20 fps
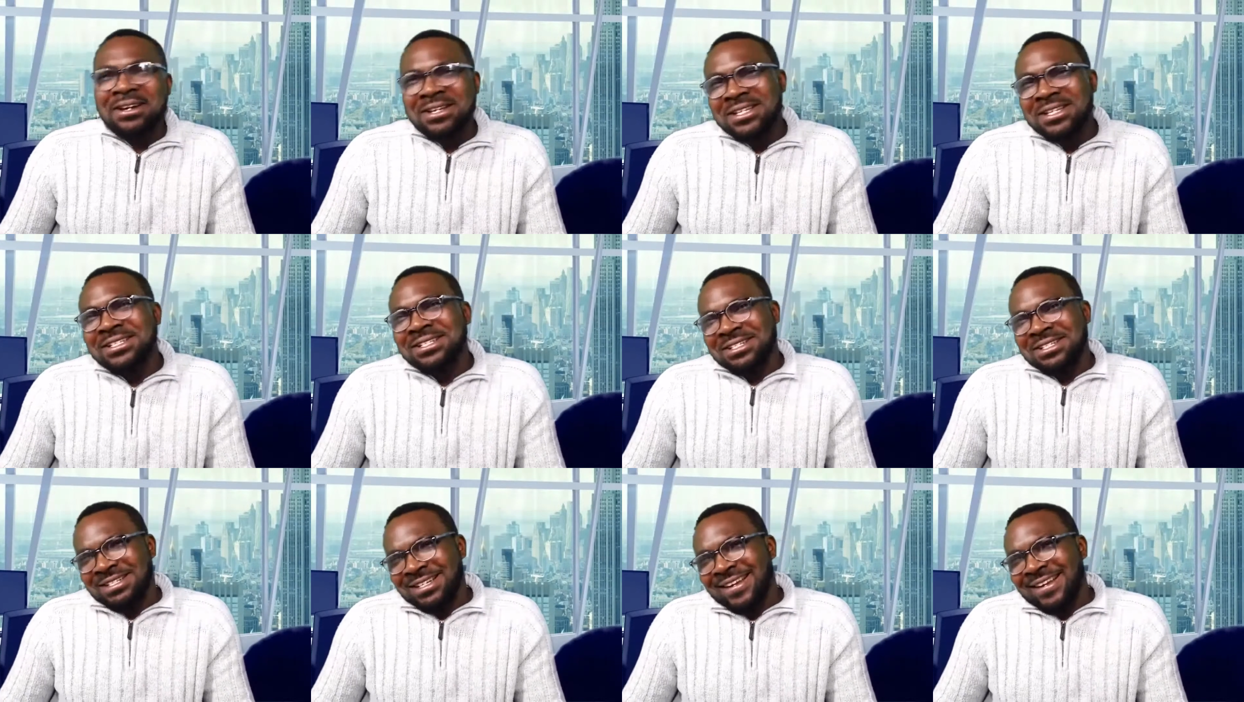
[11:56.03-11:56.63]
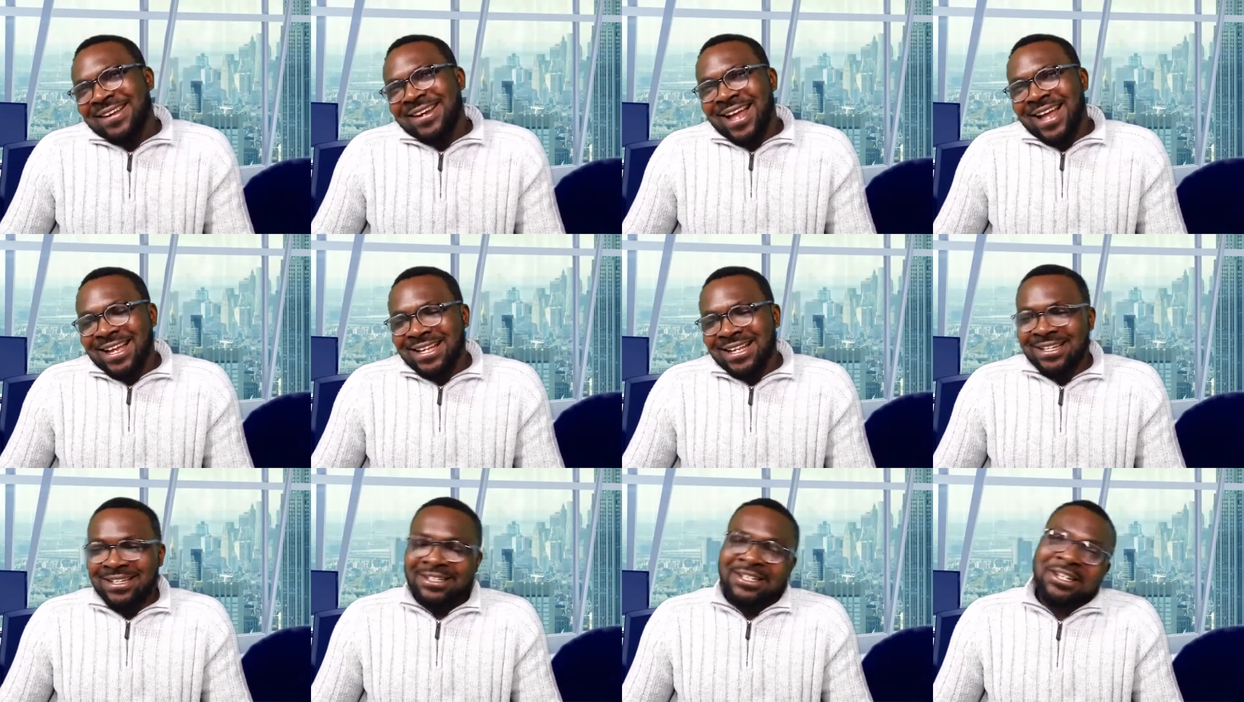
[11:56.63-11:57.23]
you look
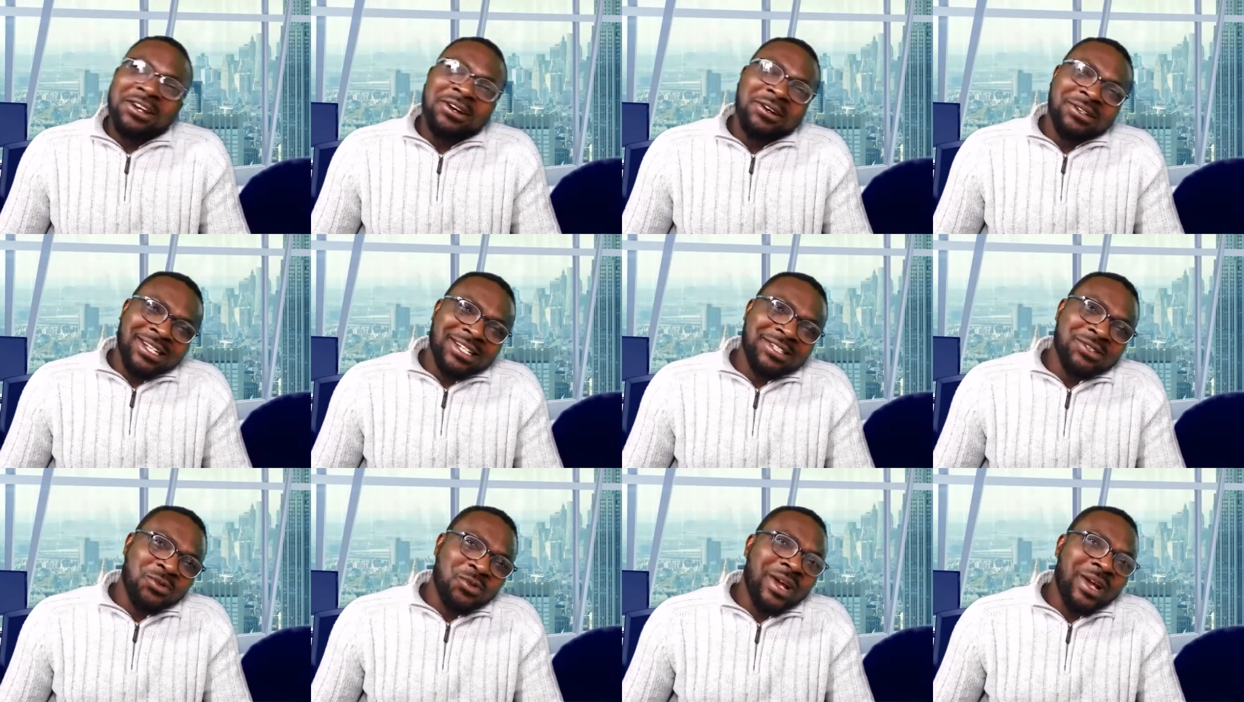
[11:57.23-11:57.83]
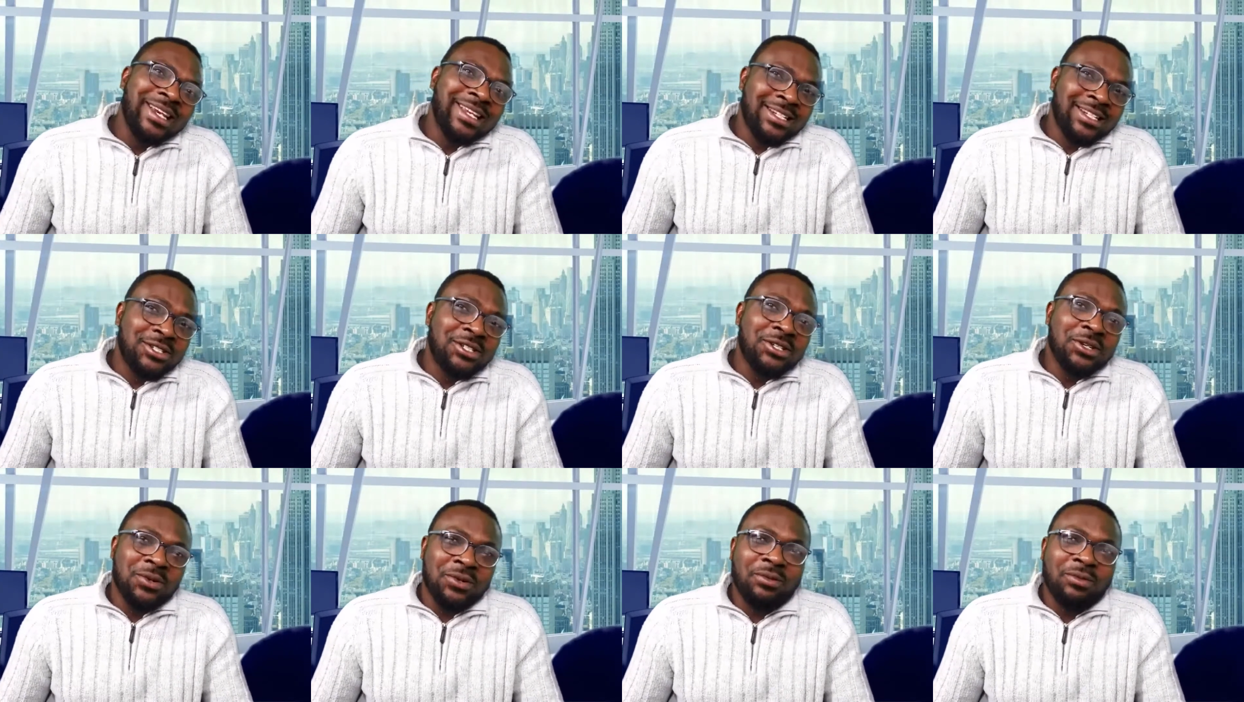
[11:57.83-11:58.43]
like There's a way they
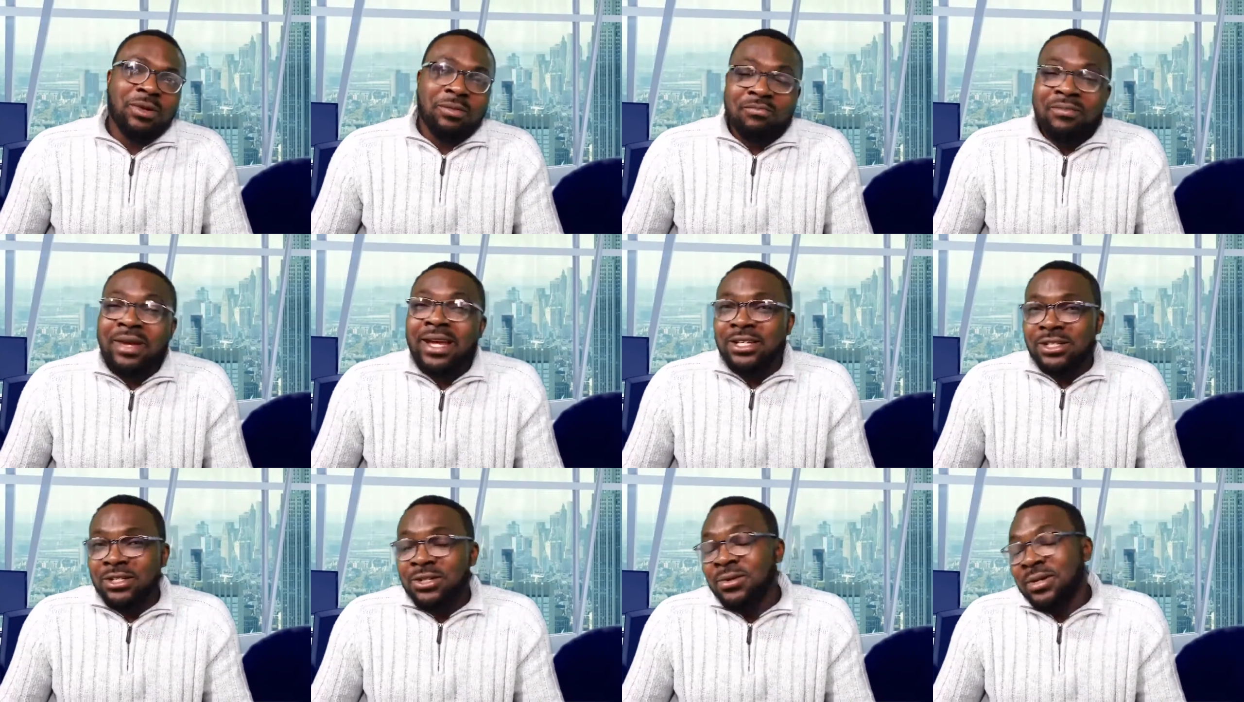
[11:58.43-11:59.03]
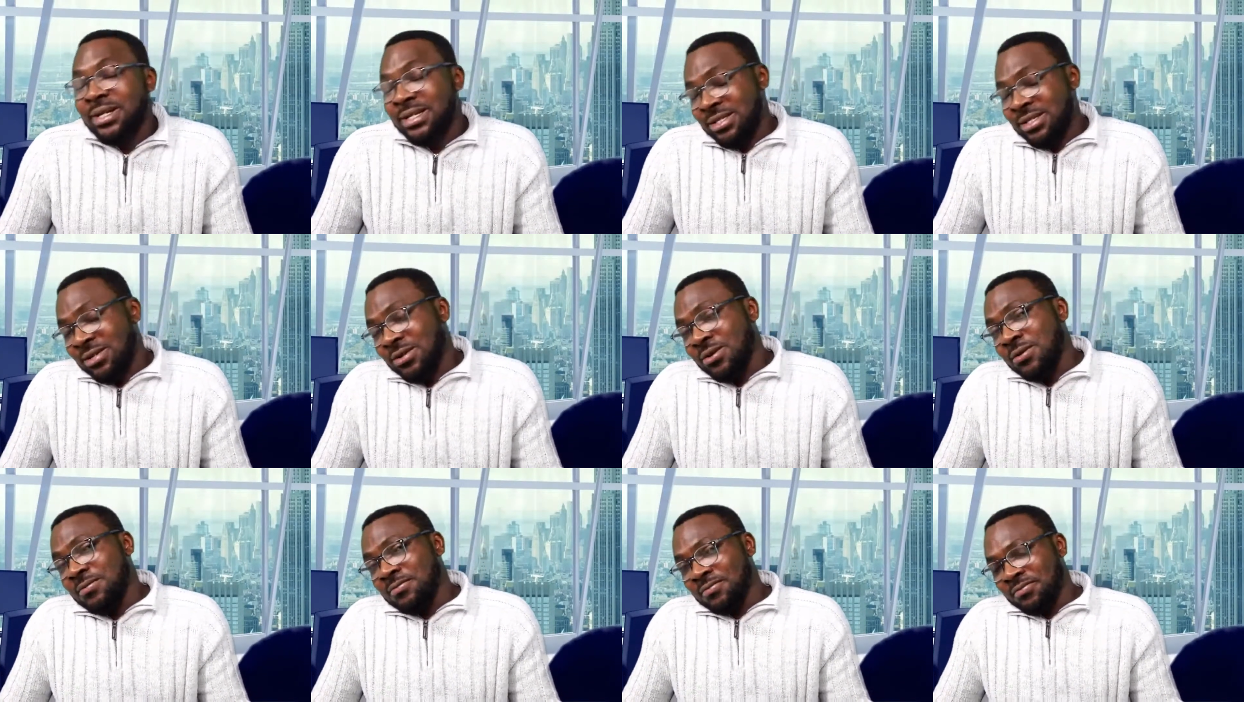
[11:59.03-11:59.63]
do men do it,
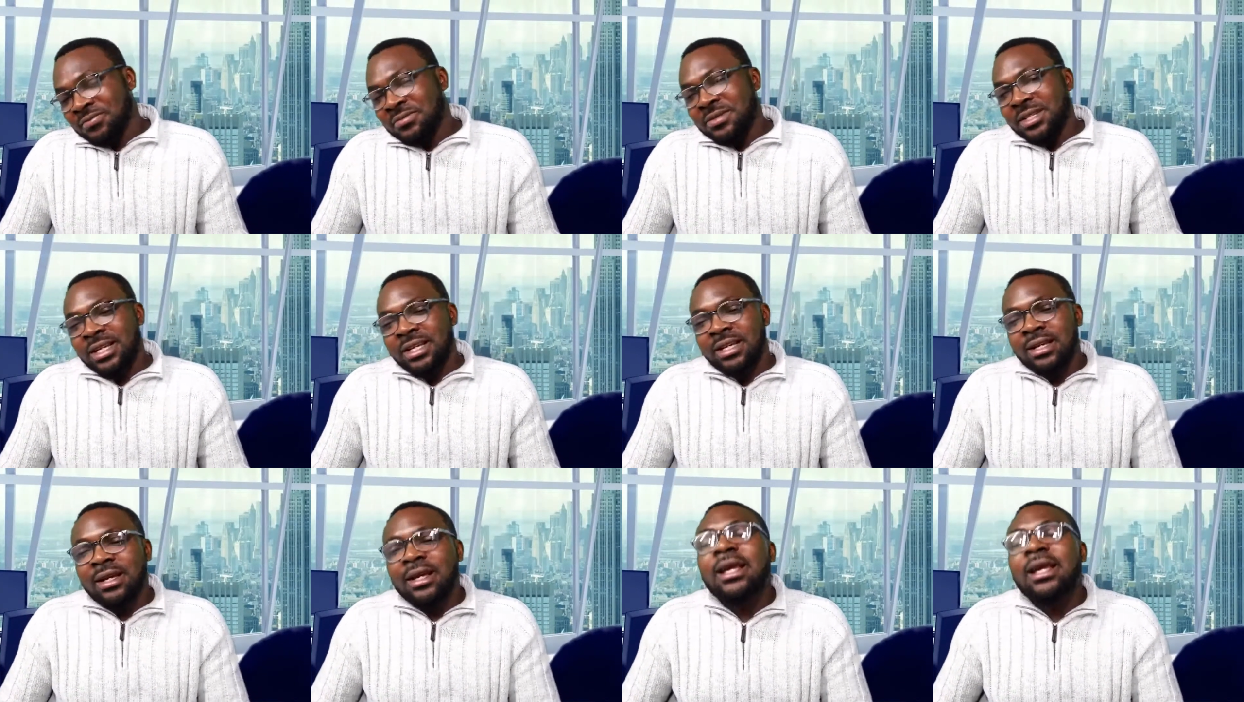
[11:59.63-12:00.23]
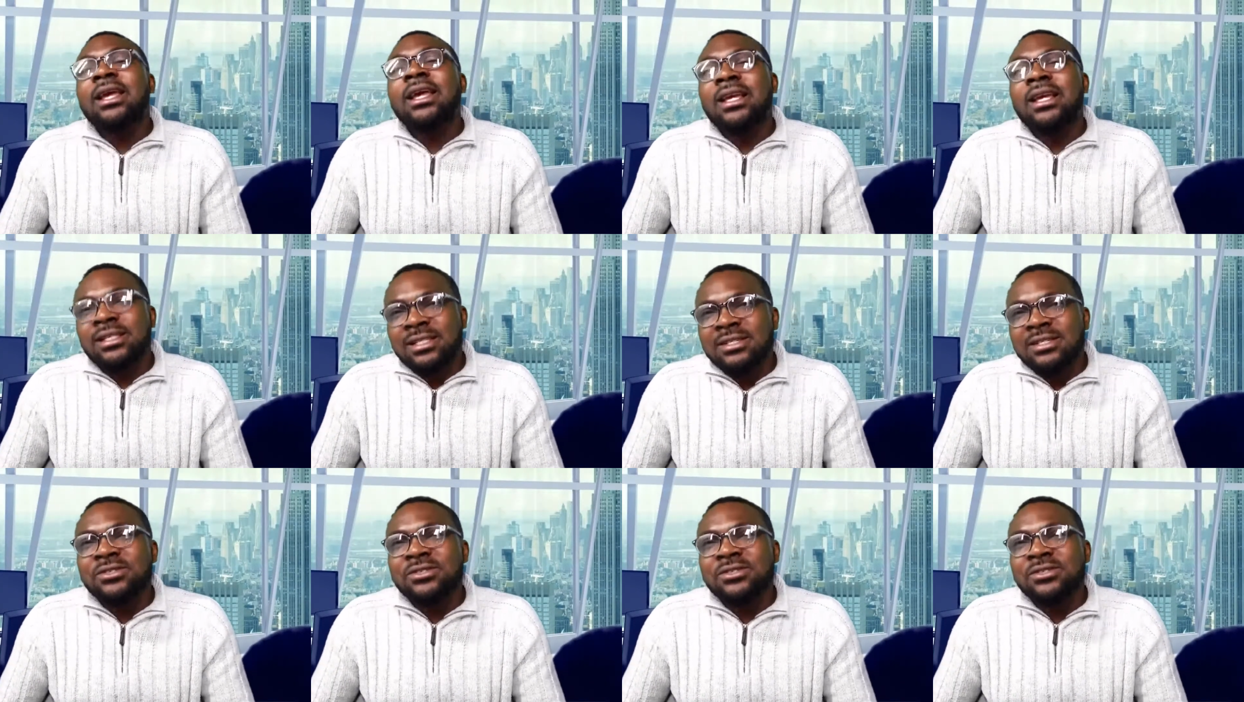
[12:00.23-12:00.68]
so he's